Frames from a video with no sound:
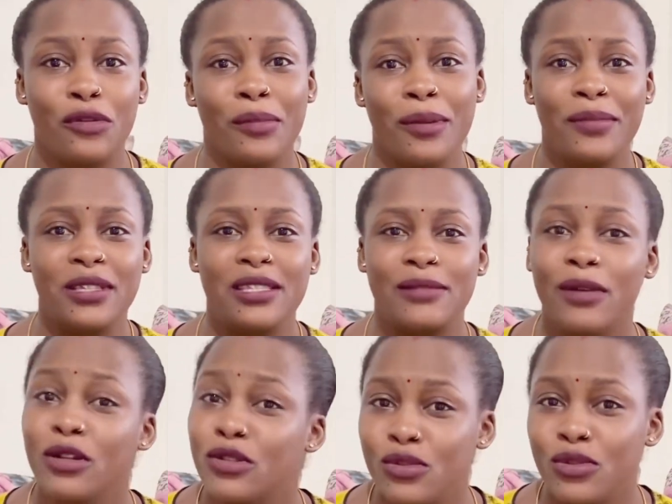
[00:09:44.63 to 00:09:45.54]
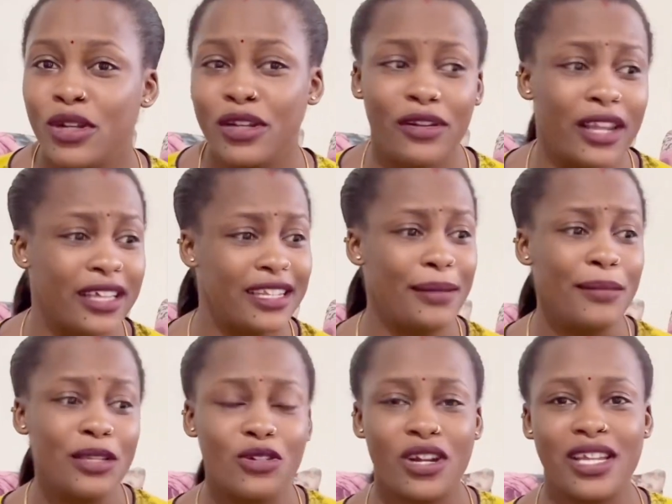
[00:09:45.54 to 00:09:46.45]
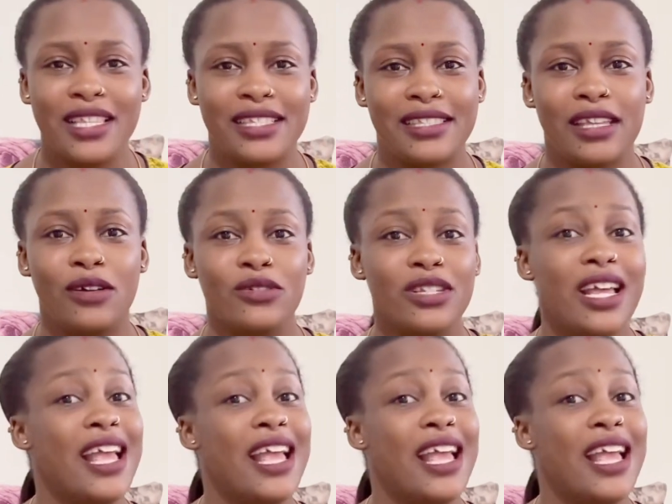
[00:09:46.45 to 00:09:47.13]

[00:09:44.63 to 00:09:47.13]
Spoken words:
Or maybe it smells good and you're like, let me try this out.